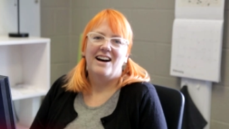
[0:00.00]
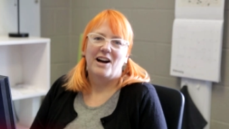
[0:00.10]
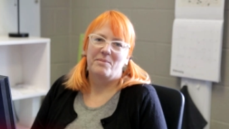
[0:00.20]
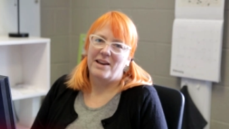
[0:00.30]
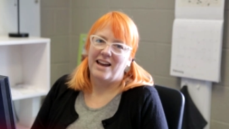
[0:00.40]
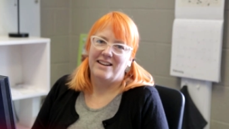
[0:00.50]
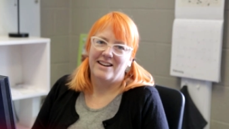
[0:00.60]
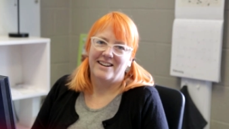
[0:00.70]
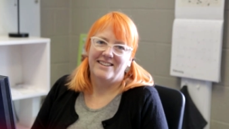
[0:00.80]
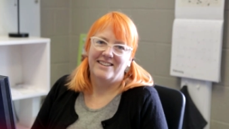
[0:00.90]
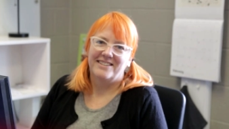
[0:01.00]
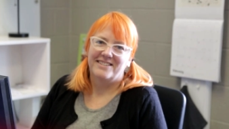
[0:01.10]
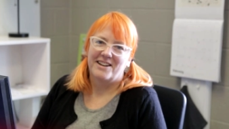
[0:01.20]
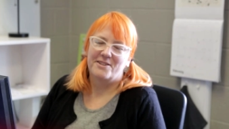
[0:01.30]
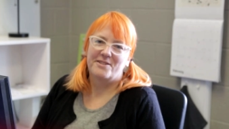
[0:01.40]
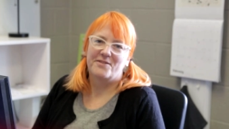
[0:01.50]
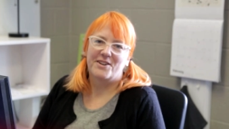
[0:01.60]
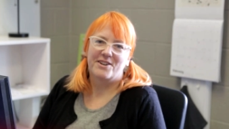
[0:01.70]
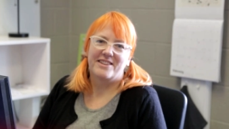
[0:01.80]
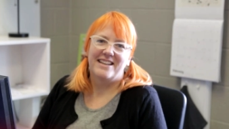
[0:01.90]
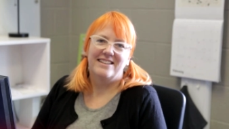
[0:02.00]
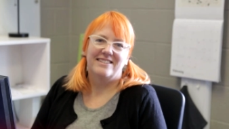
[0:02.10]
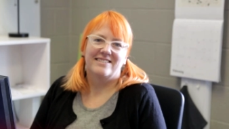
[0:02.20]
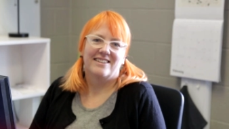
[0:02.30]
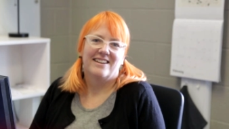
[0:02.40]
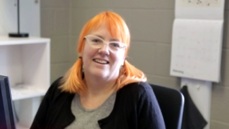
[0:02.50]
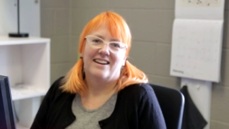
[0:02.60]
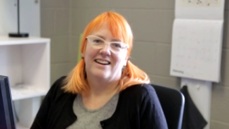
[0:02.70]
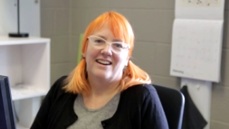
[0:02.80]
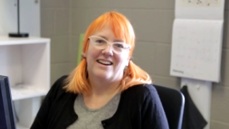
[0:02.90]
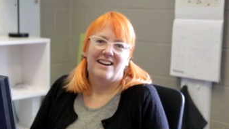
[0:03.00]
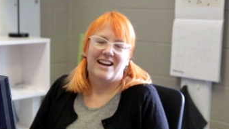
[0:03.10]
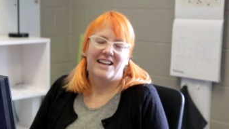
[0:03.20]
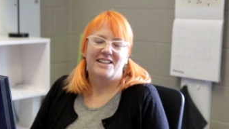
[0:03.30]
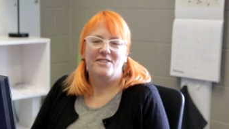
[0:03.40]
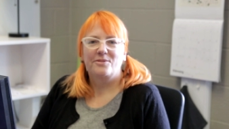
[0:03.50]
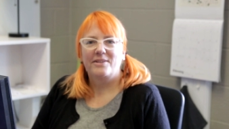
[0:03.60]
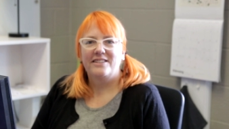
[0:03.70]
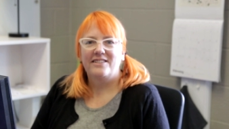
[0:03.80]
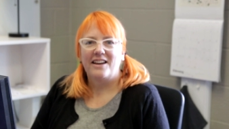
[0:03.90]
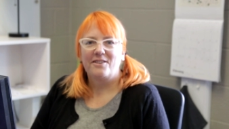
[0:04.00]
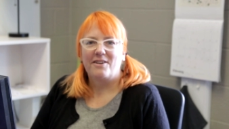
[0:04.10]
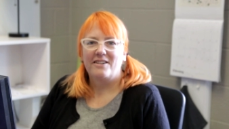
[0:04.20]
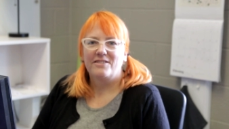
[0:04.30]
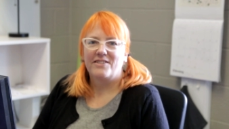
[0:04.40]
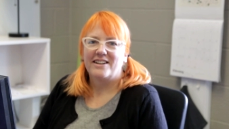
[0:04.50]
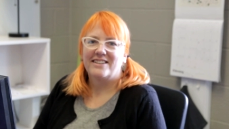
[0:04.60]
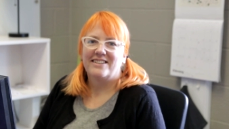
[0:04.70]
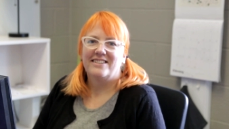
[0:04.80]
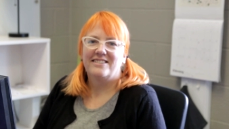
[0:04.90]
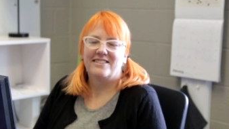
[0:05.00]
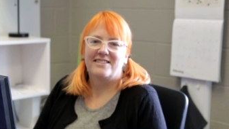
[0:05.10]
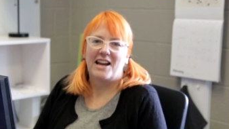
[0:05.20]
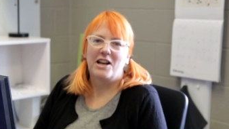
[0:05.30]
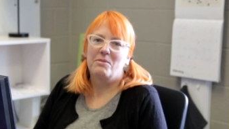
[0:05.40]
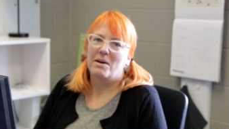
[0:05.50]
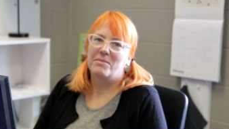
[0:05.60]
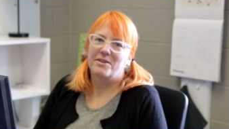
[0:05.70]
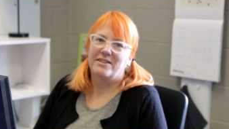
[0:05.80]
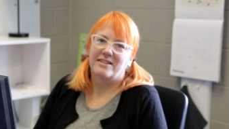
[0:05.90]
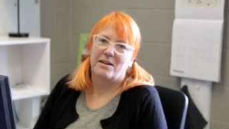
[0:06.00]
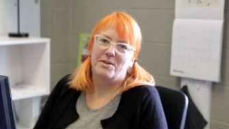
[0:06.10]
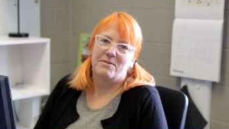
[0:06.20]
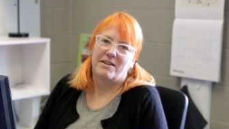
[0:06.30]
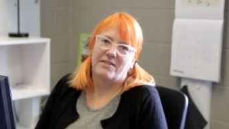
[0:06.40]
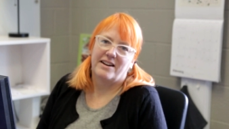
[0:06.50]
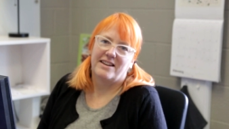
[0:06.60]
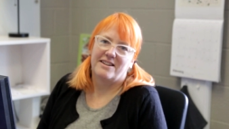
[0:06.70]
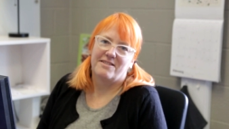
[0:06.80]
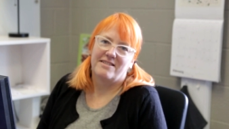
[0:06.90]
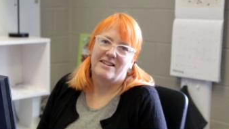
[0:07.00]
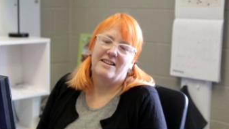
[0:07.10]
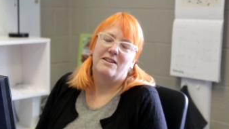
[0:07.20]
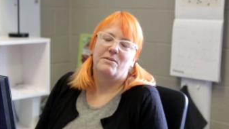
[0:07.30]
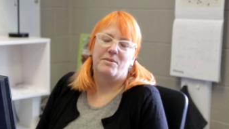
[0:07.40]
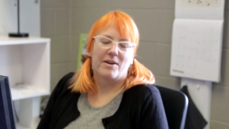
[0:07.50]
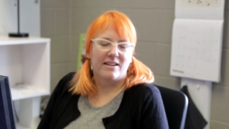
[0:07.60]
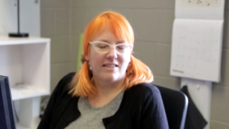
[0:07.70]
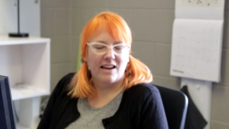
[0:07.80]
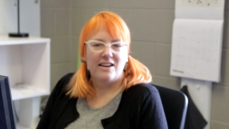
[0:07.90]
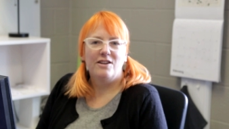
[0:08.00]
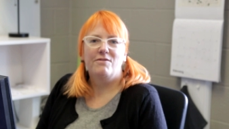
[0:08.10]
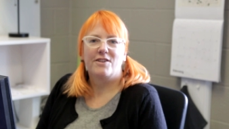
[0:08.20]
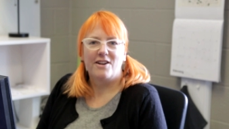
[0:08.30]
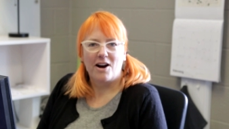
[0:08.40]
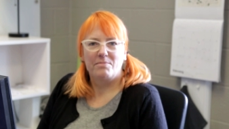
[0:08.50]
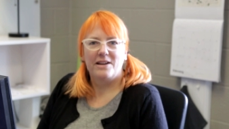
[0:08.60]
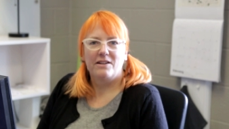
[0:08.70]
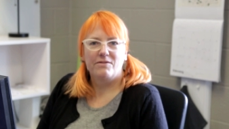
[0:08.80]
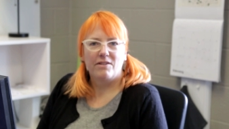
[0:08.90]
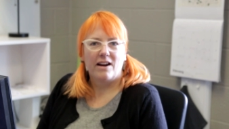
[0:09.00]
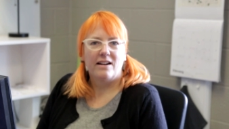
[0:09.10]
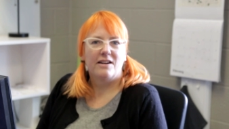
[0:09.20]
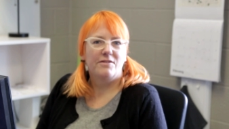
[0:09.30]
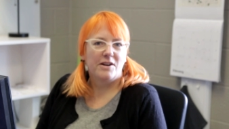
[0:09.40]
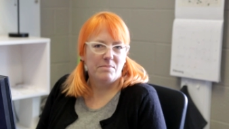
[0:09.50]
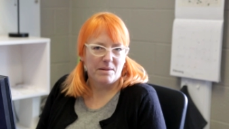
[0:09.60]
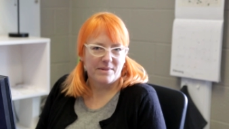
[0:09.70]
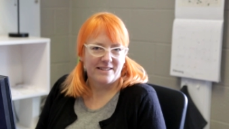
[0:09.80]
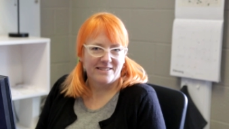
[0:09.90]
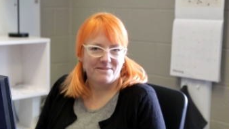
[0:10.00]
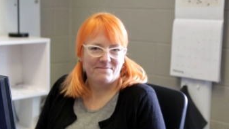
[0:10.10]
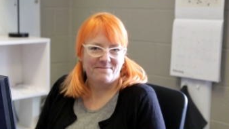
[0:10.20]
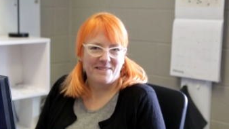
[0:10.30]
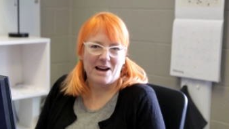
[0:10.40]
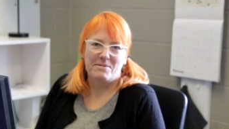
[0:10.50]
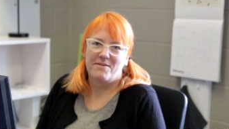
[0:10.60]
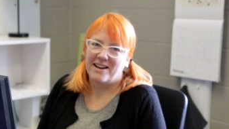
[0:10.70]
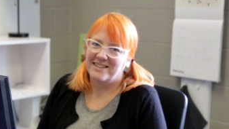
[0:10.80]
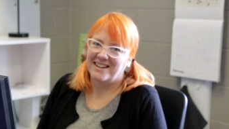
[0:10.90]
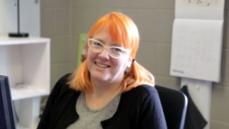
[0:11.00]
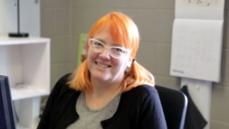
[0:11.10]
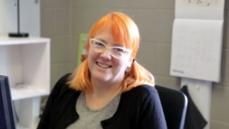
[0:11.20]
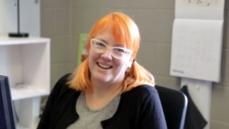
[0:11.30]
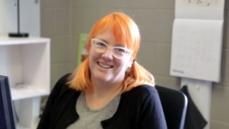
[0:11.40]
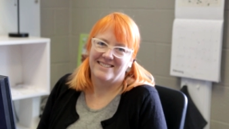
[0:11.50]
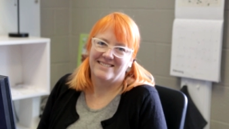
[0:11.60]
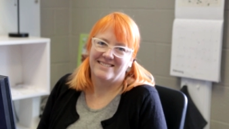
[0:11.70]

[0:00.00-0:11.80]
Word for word: I'm Kayte Young, host of Earth Eats, and I just want to say to all of our sustaining members at WFIU, we want to thank you for not being afraid of commitment. Happy Valentine's Day.